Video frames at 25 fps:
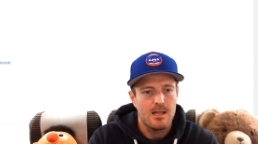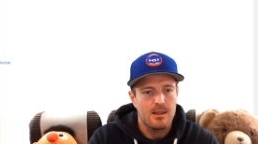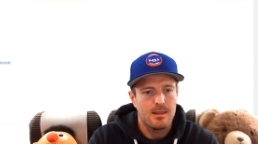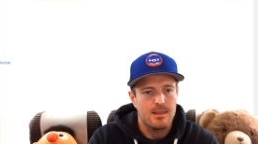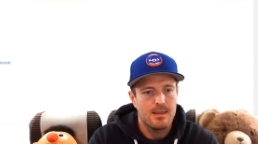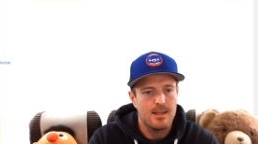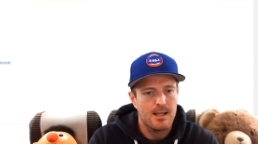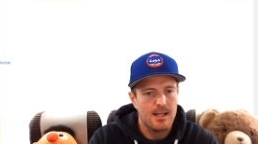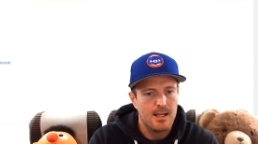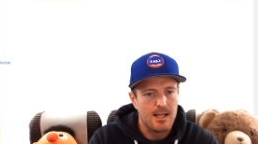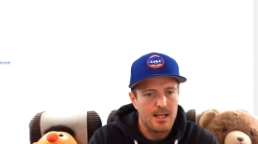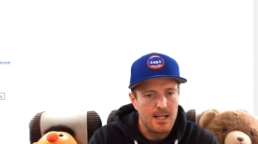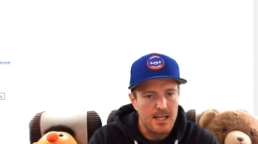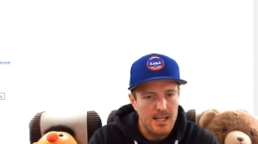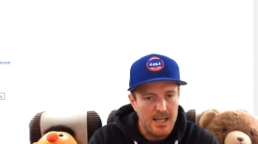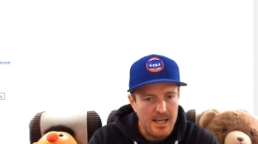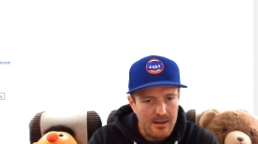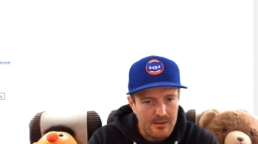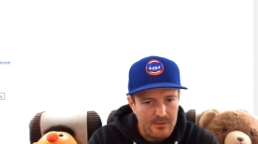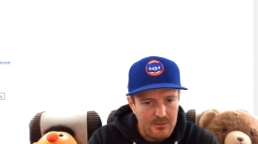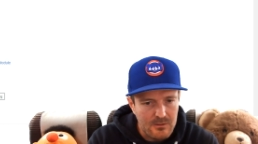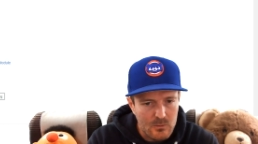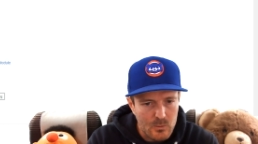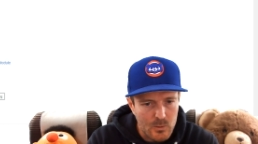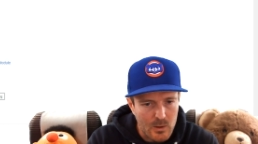The
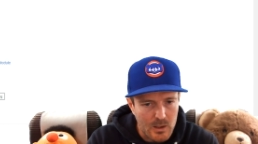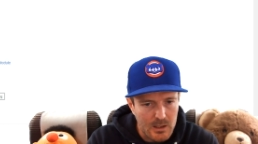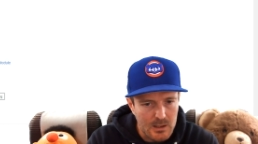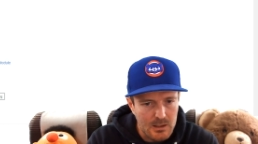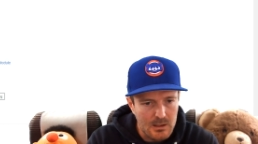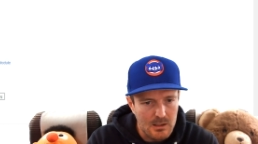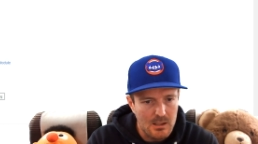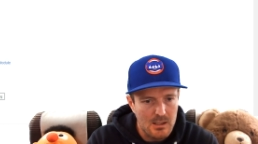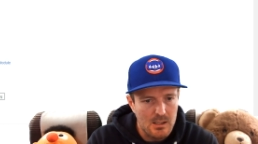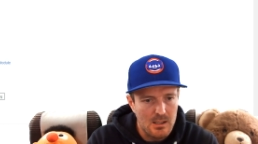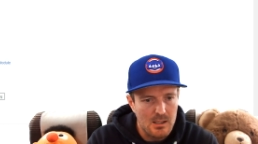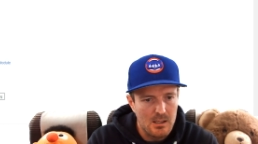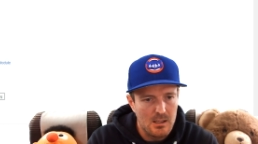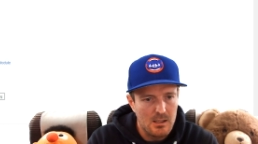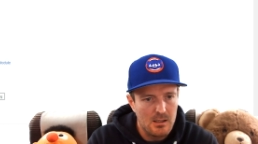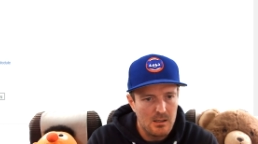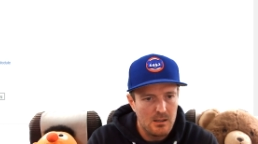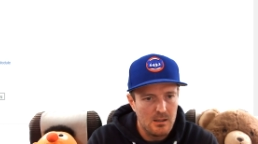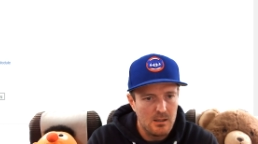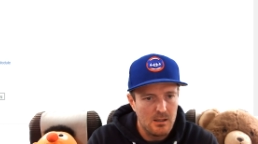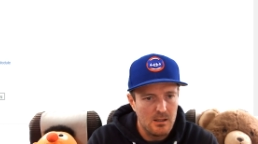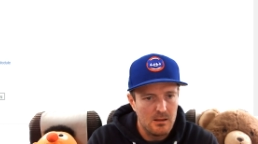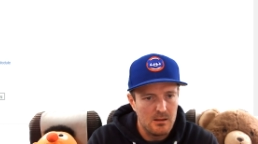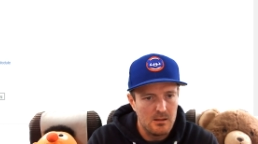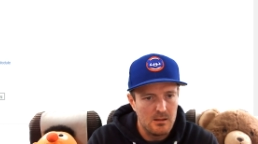last one uh,
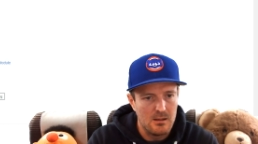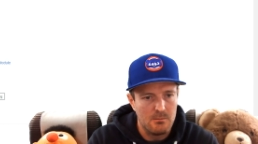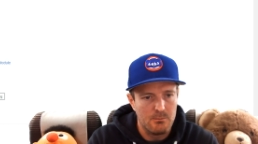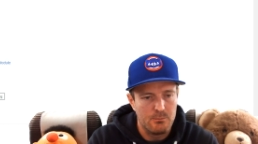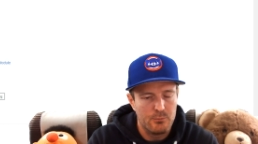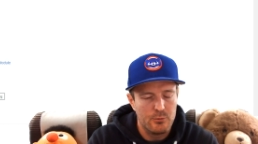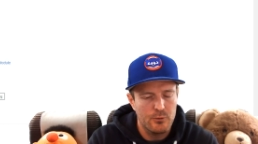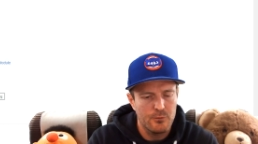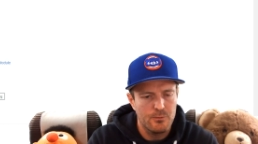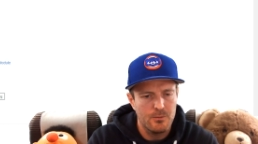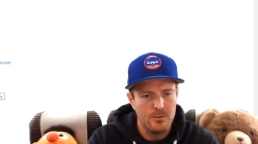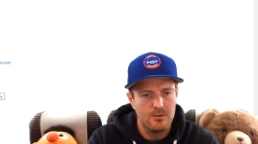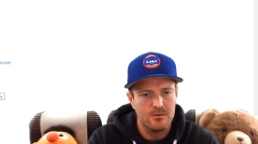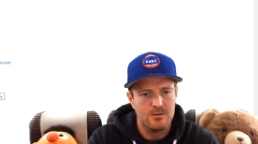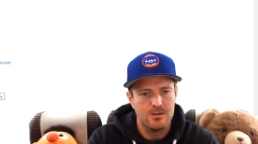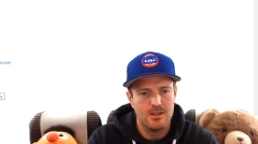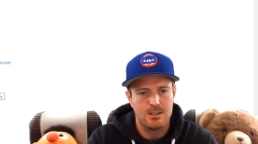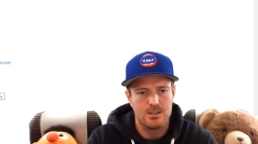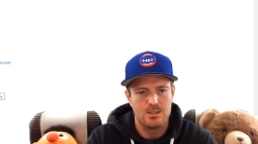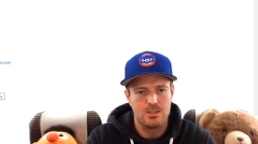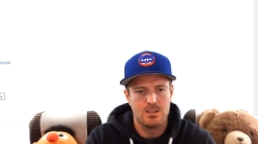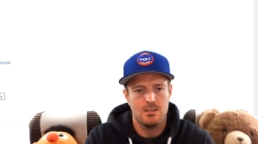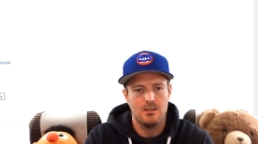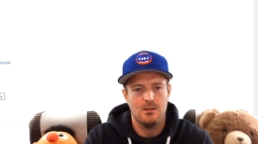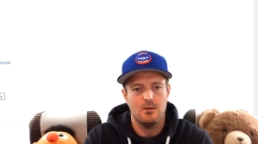in the improvement
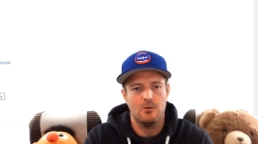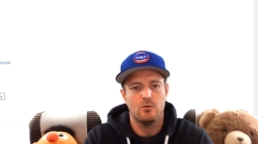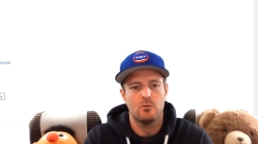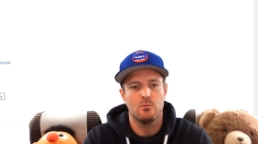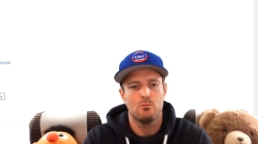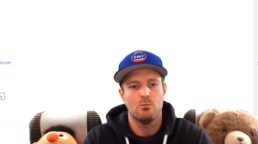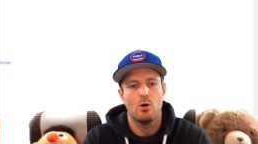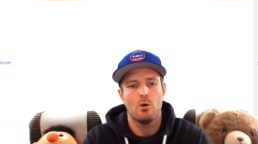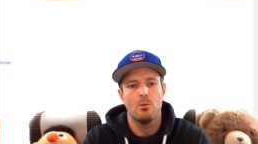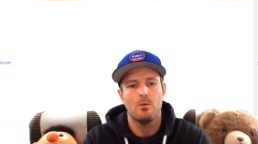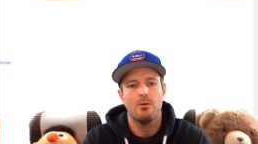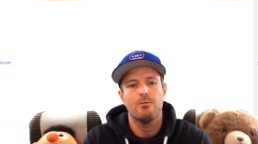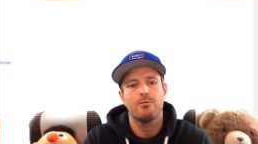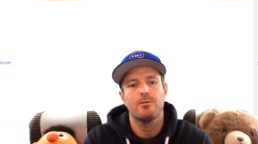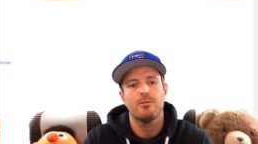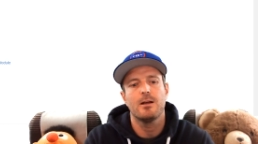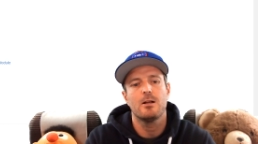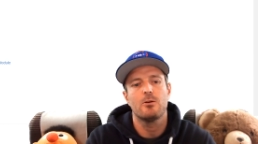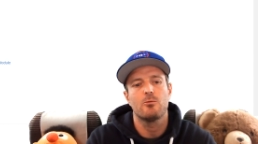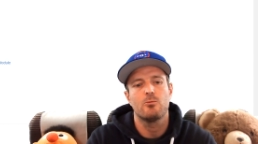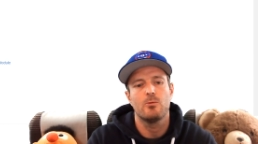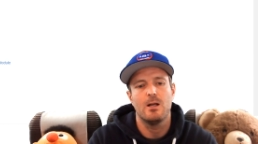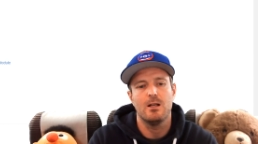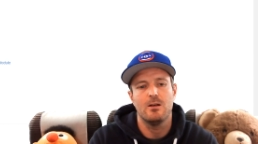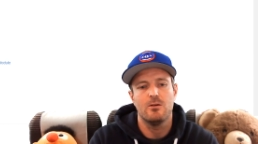section is
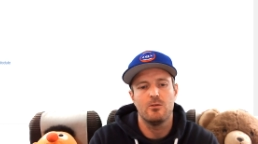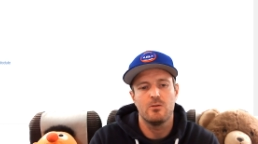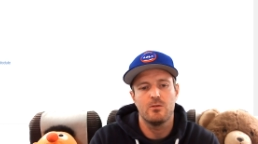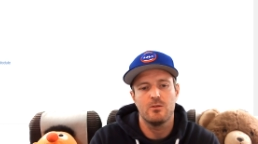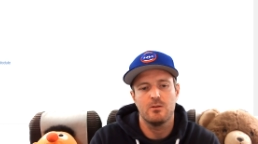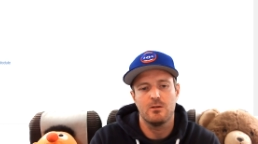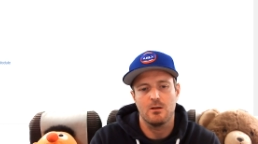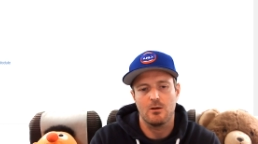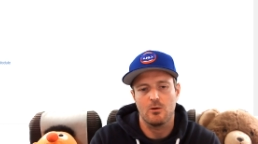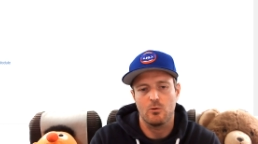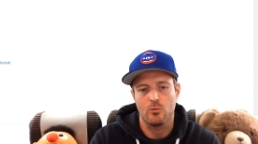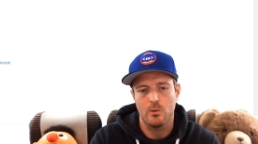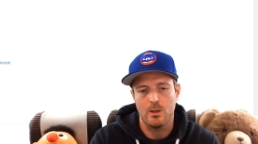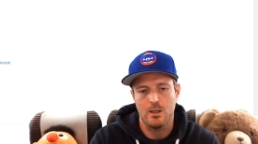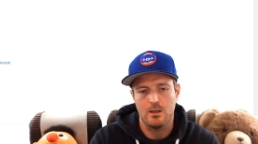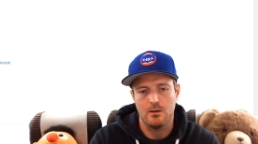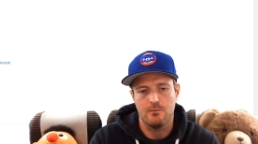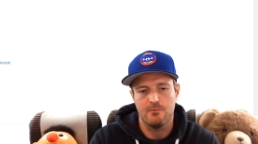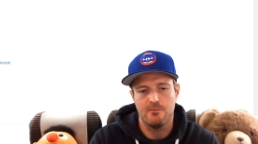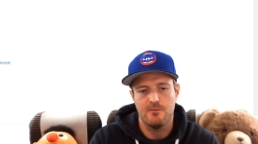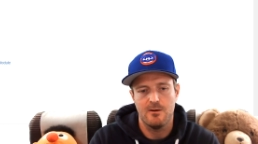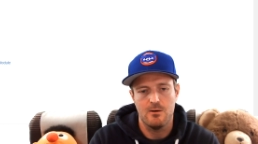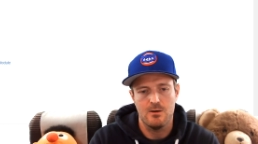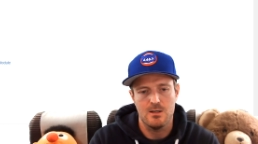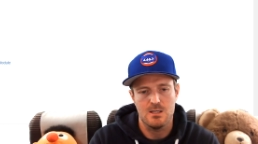MobiFlight renders the grid
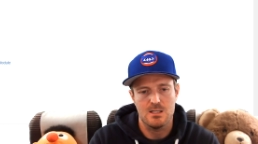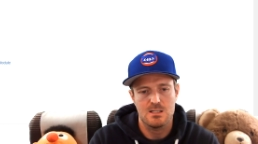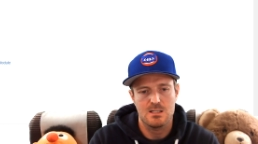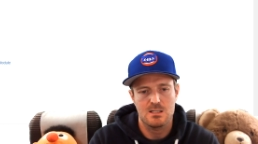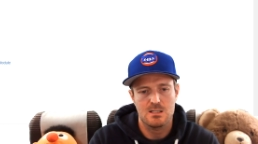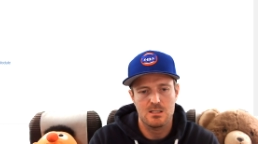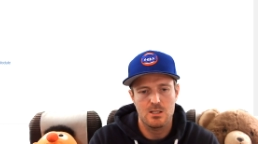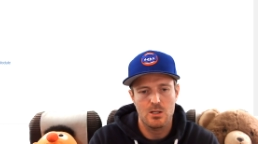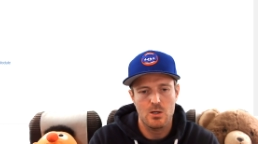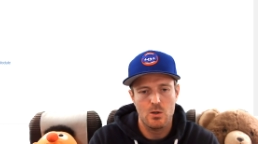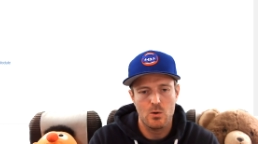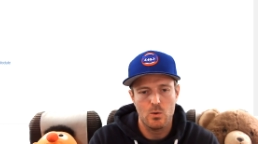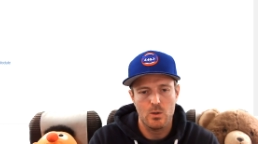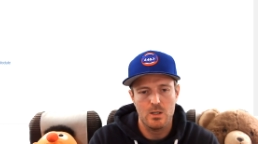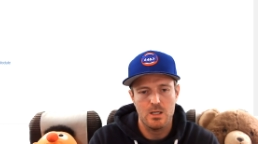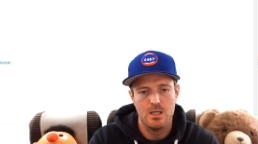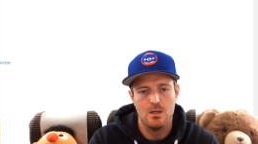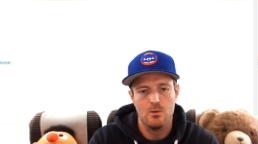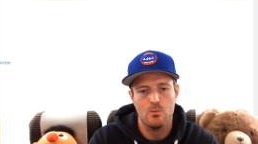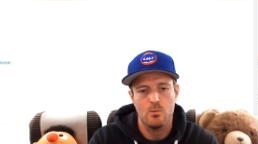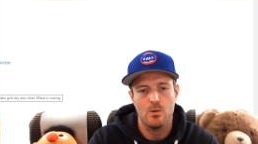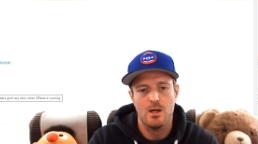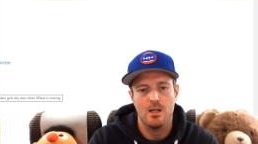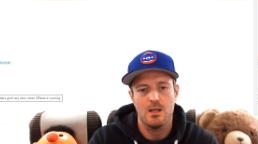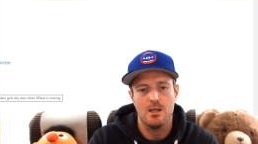very slowly
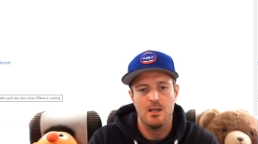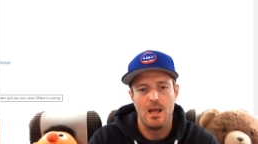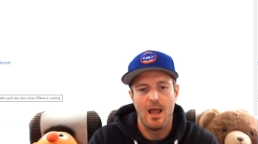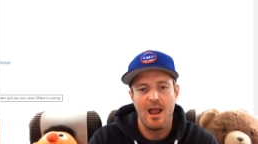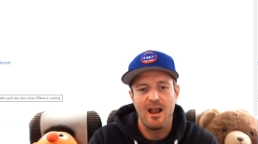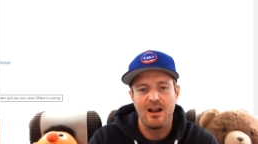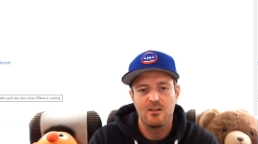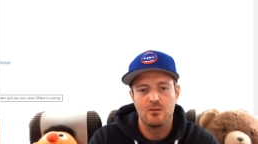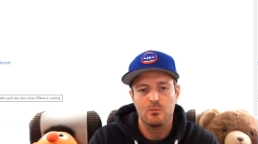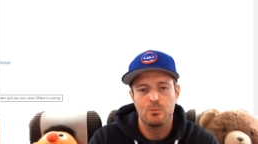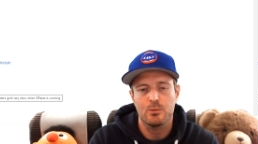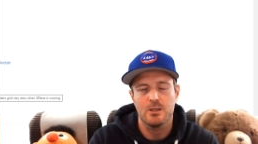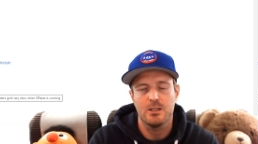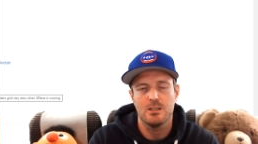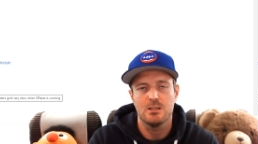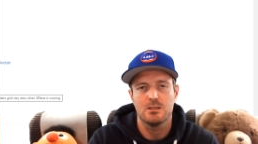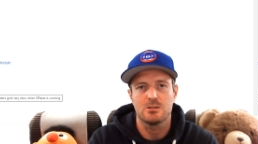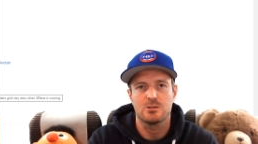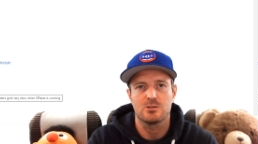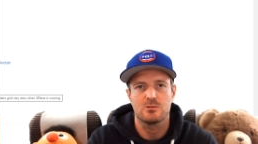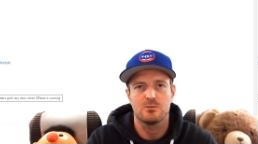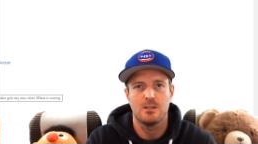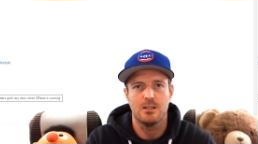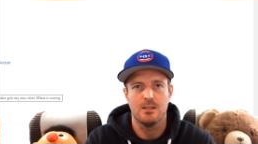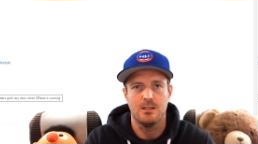when Xplane
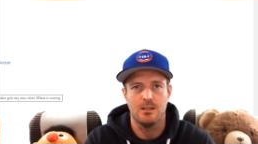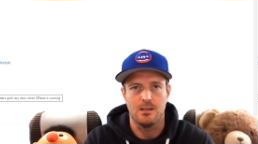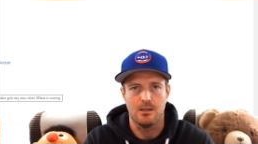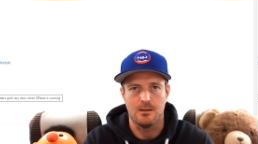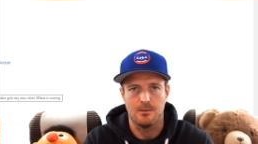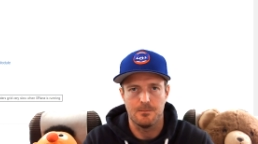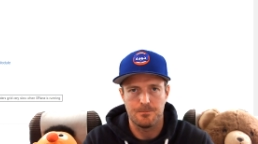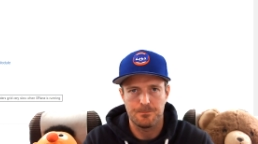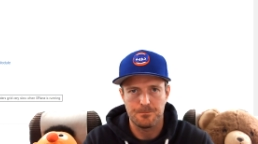is running.